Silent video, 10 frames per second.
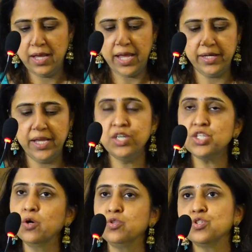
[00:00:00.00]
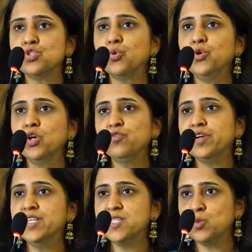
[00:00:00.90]
and etch out a story of
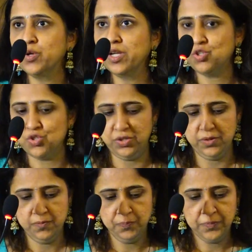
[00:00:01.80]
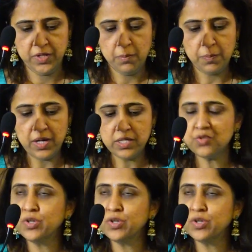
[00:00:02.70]
inspiration. Past